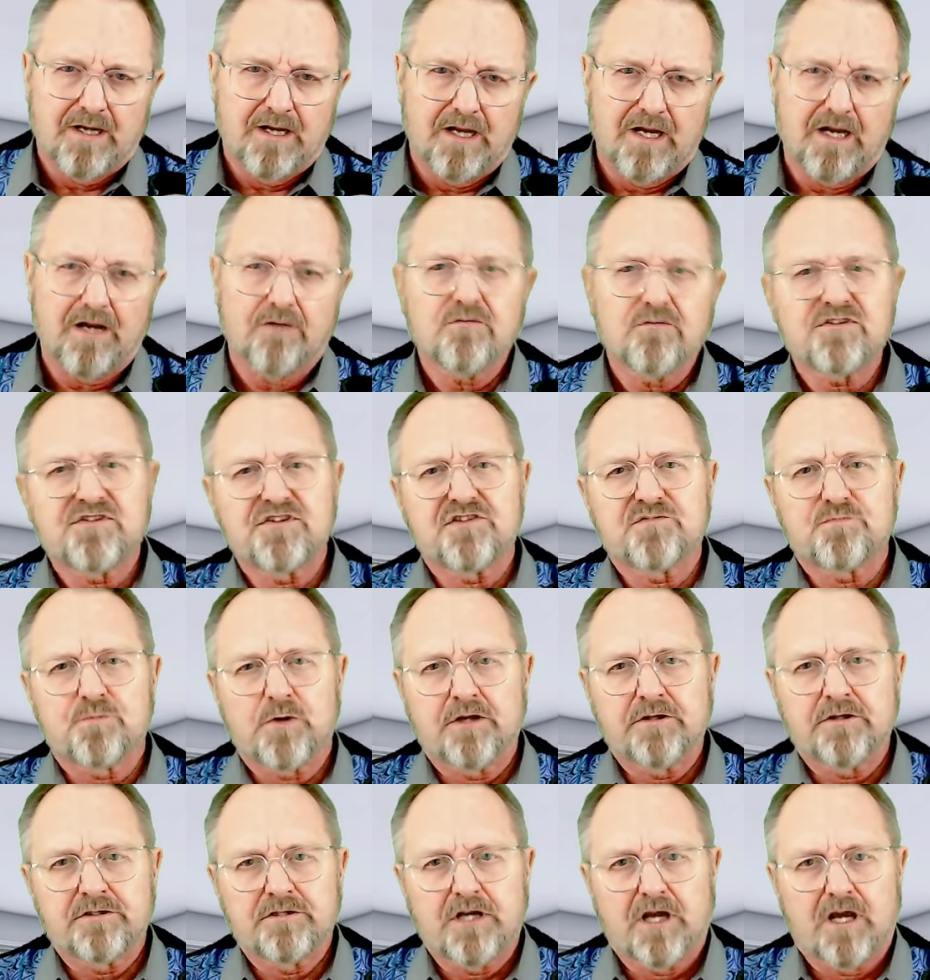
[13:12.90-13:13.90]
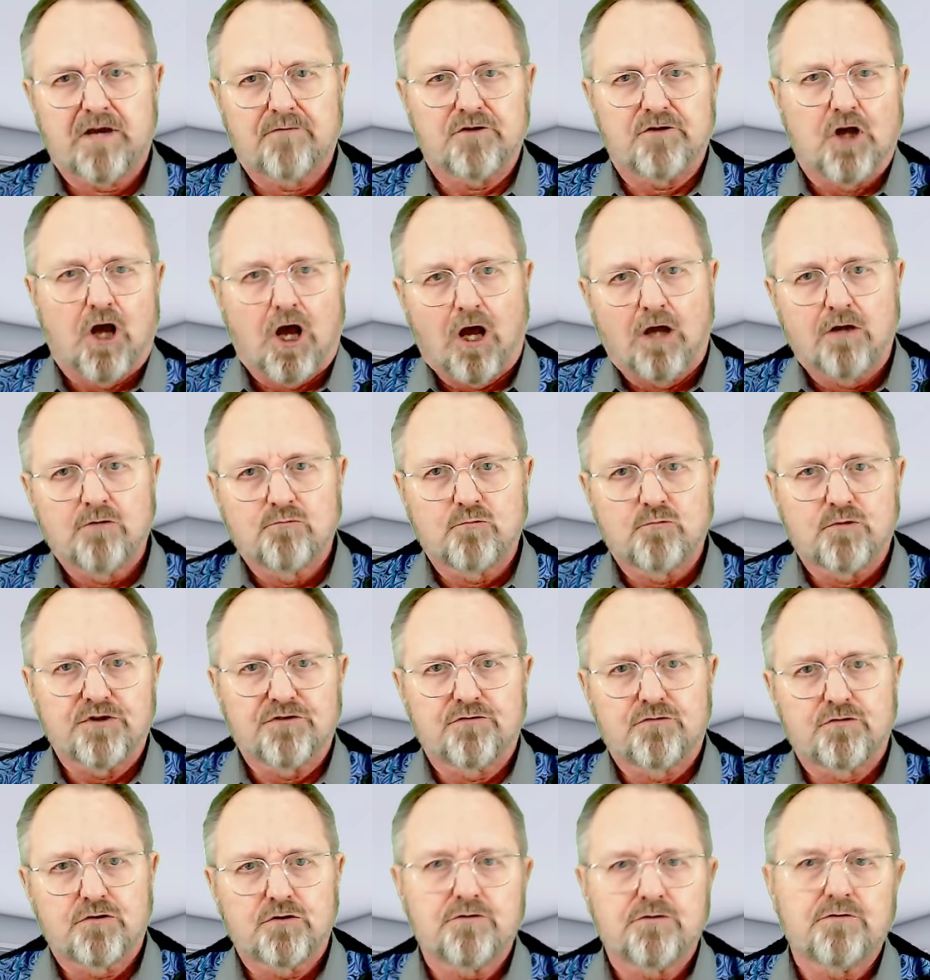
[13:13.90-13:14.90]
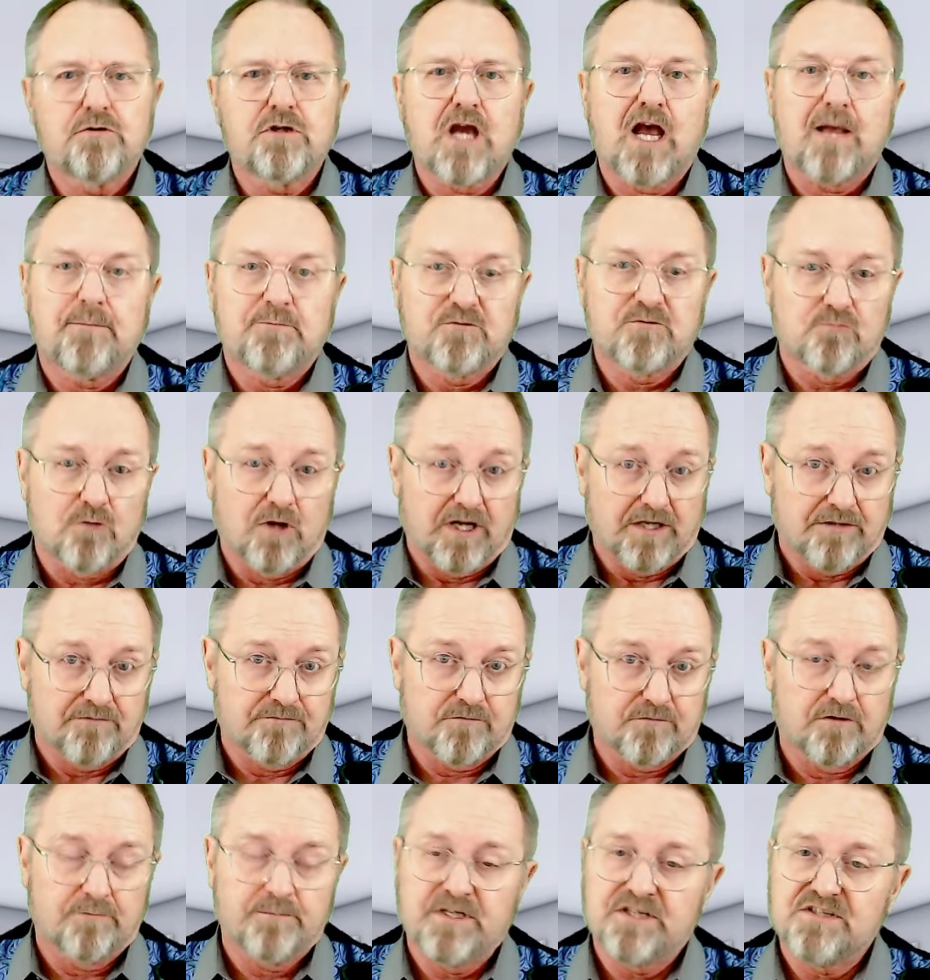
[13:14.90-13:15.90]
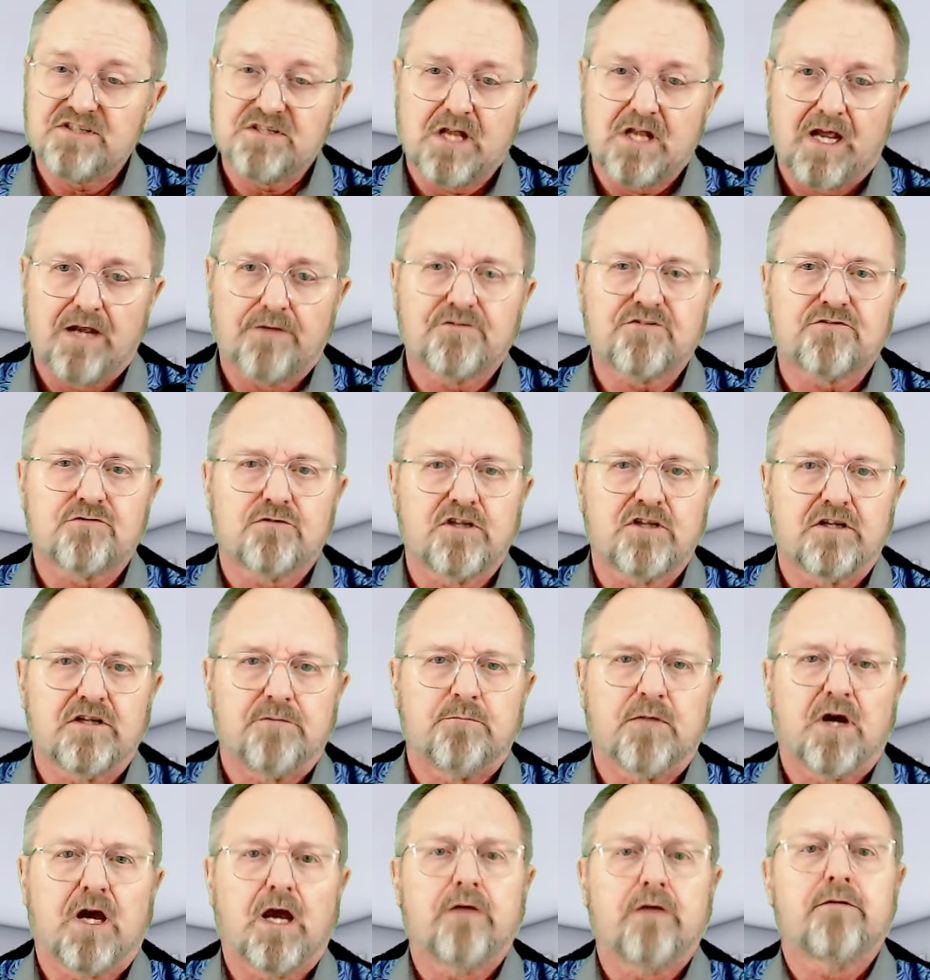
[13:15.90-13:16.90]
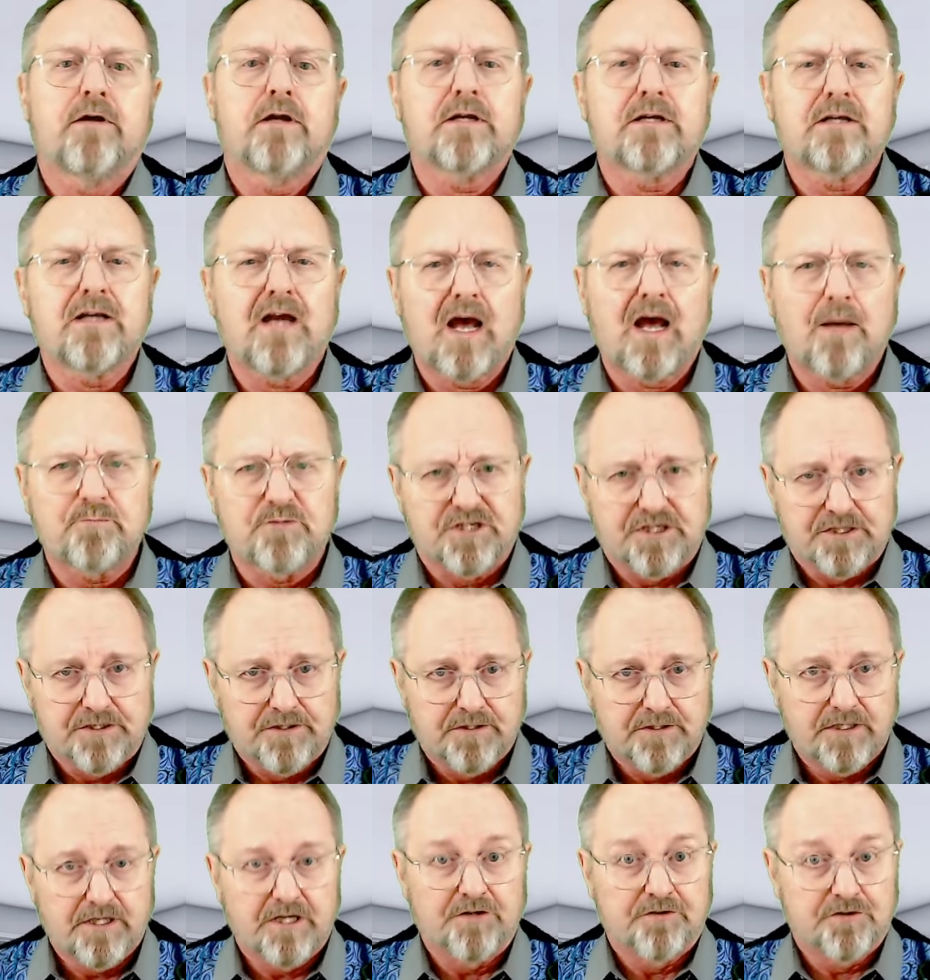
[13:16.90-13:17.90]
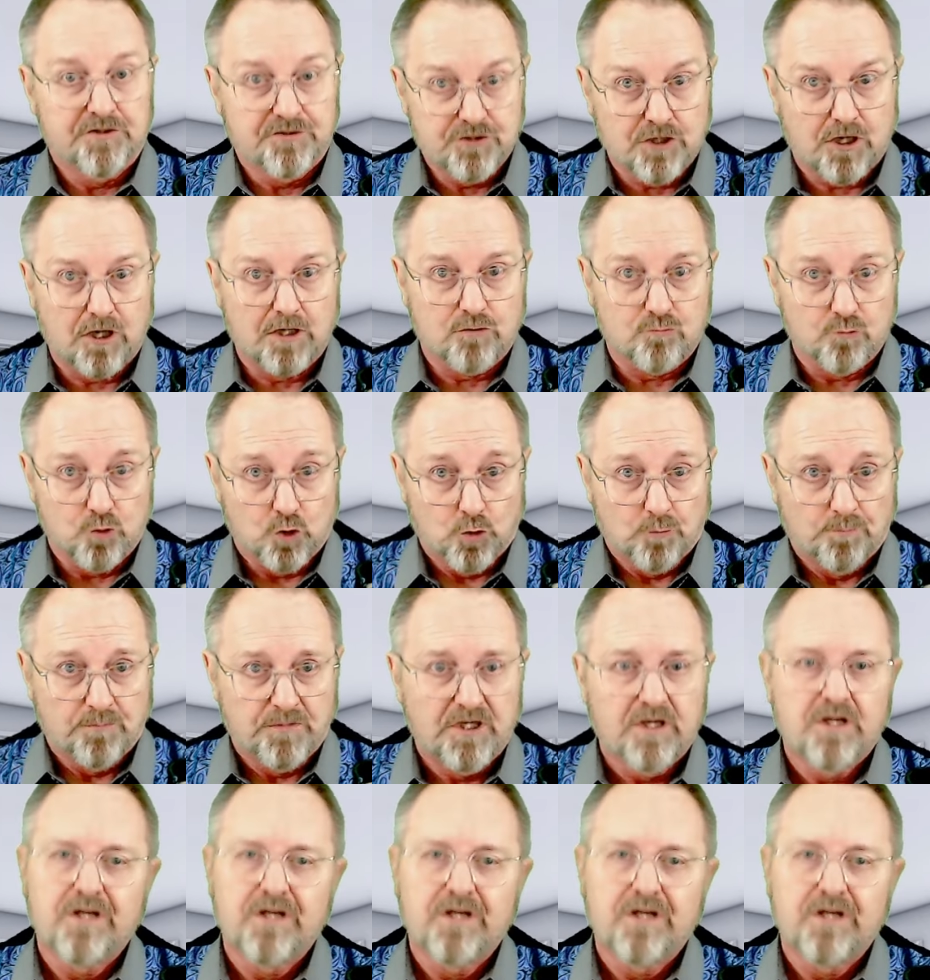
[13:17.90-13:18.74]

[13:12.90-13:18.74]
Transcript: Ever since Brendan Kavanagh withdrew copyright from his live stream, I've had a copy in the dark room.